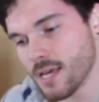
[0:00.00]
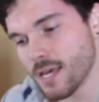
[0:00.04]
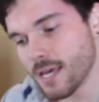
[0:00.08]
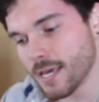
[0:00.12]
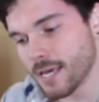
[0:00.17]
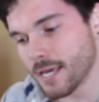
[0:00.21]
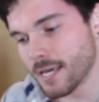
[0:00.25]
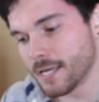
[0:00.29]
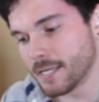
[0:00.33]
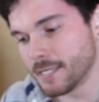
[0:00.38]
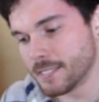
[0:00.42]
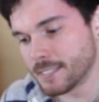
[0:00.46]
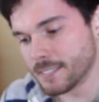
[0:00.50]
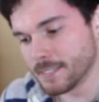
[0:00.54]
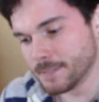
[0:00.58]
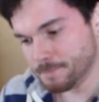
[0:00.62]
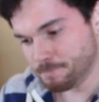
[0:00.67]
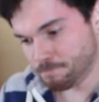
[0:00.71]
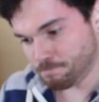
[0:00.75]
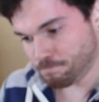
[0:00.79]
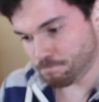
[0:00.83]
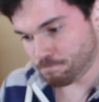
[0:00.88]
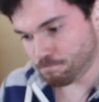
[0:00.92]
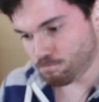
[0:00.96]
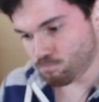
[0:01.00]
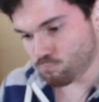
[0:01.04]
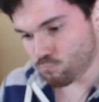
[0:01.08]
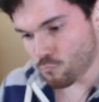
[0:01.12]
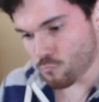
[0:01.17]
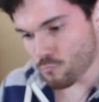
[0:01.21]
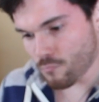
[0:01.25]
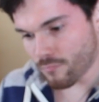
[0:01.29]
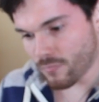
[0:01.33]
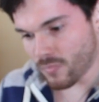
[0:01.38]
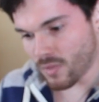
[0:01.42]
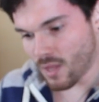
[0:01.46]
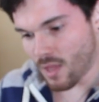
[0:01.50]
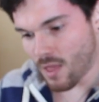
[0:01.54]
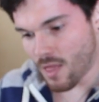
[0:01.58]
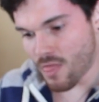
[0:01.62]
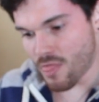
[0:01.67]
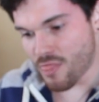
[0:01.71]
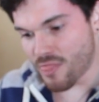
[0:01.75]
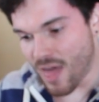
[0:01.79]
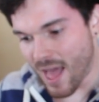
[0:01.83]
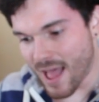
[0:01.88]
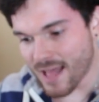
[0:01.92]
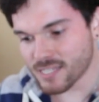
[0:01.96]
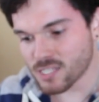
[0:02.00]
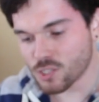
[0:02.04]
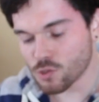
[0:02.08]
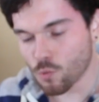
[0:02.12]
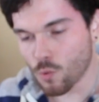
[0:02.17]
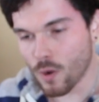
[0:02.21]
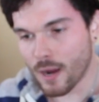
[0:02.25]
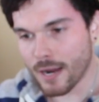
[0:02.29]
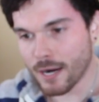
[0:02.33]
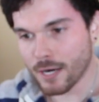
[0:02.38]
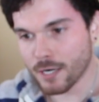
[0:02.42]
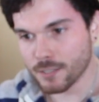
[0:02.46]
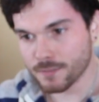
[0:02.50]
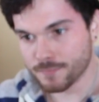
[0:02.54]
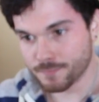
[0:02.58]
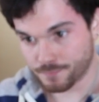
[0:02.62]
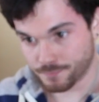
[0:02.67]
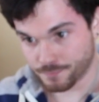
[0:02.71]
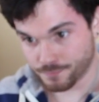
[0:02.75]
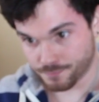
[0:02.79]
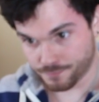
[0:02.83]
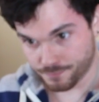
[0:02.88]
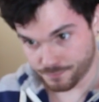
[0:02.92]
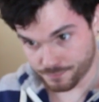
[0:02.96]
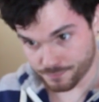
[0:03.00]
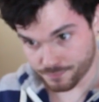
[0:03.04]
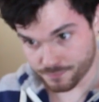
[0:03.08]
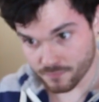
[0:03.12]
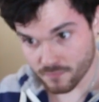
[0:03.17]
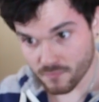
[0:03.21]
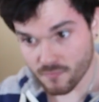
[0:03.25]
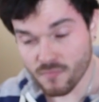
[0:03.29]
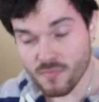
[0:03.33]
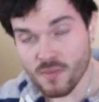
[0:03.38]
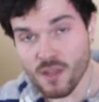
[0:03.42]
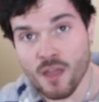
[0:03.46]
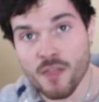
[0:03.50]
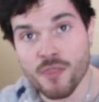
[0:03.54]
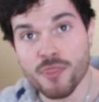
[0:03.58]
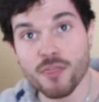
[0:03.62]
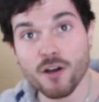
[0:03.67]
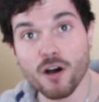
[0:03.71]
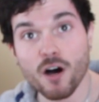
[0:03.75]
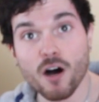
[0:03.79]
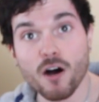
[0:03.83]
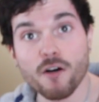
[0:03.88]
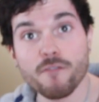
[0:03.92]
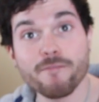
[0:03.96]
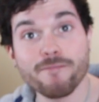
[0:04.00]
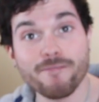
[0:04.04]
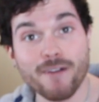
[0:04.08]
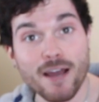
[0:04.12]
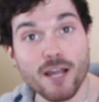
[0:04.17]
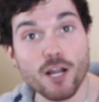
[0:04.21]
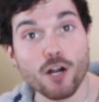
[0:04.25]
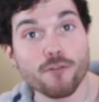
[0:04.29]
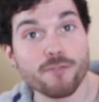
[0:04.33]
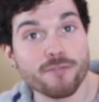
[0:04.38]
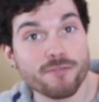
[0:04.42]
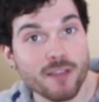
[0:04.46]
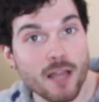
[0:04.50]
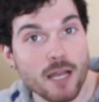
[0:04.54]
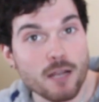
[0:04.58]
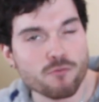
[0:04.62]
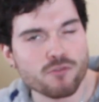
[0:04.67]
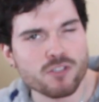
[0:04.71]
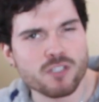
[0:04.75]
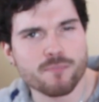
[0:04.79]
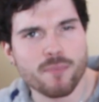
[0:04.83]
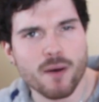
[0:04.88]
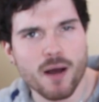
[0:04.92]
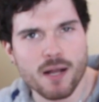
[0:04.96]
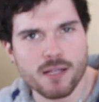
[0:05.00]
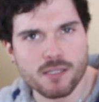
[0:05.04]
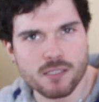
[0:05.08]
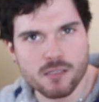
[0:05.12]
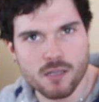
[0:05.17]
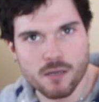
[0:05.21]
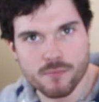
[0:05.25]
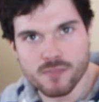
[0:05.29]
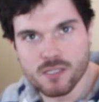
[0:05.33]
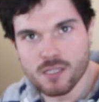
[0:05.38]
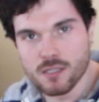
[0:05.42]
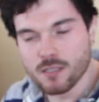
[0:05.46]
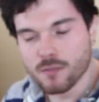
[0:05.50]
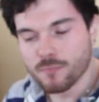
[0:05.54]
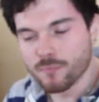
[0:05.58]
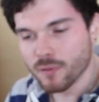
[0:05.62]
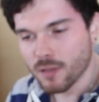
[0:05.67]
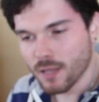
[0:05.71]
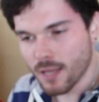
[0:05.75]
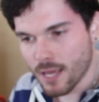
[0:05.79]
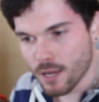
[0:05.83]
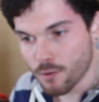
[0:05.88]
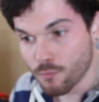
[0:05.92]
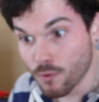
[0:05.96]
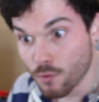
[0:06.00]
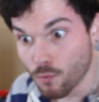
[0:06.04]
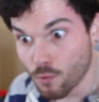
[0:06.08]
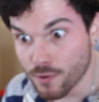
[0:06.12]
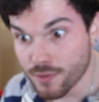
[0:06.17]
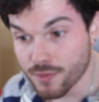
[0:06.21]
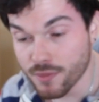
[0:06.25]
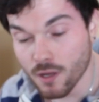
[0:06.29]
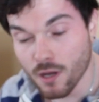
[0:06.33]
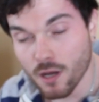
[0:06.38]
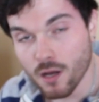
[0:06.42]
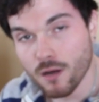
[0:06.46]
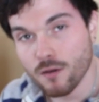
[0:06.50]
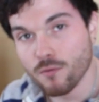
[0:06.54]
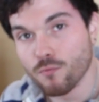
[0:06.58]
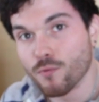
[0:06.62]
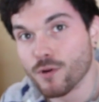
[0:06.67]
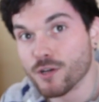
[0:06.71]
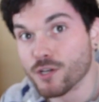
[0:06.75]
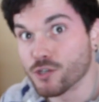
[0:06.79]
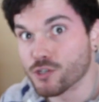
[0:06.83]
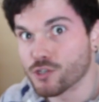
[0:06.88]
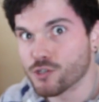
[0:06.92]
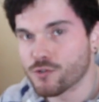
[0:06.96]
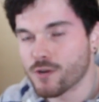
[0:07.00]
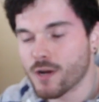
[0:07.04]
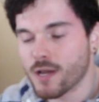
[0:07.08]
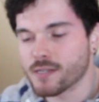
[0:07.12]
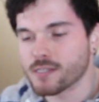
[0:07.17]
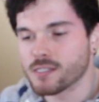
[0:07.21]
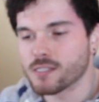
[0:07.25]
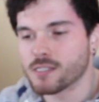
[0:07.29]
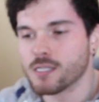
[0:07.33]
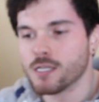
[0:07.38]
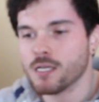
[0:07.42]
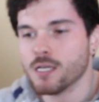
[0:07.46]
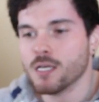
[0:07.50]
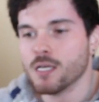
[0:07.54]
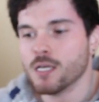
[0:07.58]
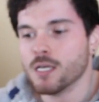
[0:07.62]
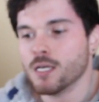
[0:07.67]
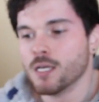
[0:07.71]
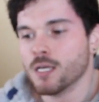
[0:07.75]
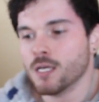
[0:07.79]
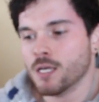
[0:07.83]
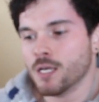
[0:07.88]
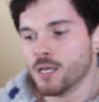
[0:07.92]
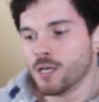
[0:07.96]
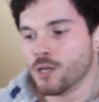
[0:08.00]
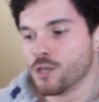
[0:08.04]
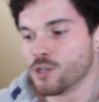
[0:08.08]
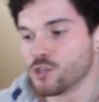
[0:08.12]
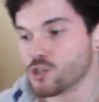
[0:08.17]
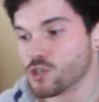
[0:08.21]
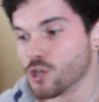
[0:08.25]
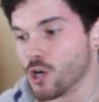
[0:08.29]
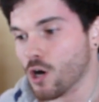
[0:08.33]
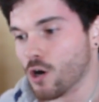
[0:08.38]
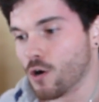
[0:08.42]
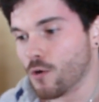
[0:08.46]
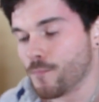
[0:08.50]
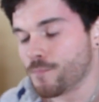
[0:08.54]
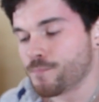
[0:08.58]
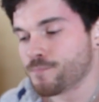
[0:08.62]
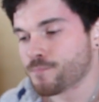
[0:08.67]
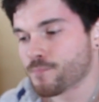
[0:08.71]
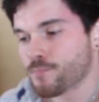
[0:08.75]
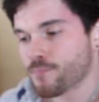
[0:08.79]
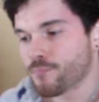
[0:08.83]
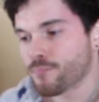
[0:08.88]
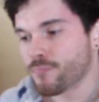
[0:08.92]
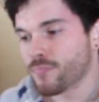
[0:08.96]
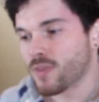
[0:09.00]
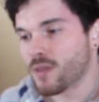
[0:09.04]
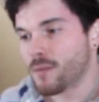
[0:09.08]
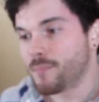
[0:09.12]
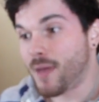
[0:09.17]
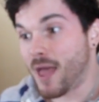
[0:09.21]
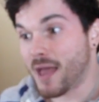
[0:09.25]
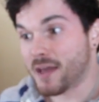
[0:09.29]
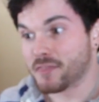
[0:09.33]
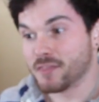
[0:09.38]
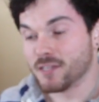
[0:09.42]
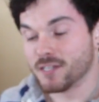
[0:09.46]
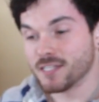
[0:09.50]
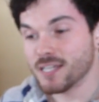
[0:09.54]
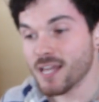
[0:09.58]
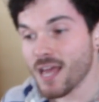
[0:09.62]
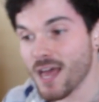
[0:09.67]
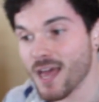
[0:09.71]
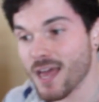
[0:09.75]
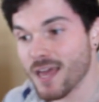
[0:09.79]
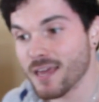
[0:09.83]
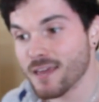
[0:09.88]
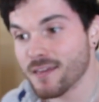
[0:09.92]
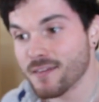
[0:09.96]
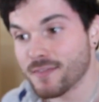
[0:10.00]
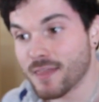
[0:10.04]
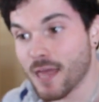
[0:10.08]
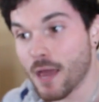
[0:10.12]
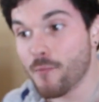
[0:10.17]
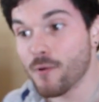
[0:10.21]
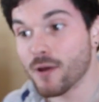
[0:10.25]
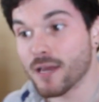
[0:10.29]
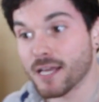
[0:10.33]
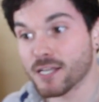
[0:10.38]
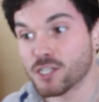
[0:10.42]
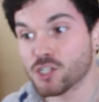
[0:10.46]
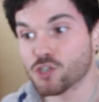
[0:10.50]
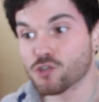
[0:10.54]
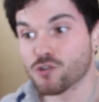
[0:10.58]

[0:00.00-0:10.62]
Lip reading: And that's where the fight or flight response comes into play with when you're stressed. So back in the day, they would get